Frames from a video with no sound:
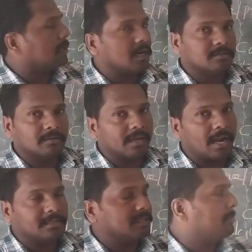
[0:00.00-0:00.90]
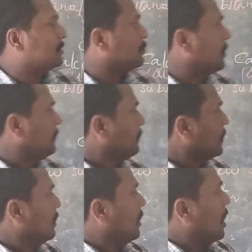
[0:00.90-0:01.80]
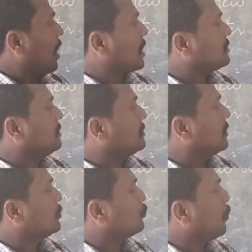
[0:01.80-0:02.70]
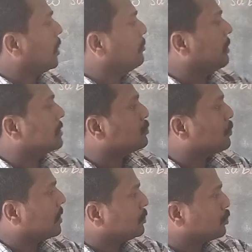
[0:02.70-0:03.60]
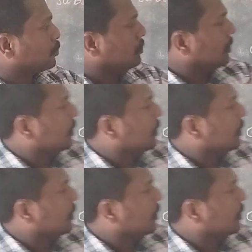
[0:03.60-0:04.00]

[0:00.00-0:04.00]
side also calcium is 1. Oxygen is 1 plus 1 2.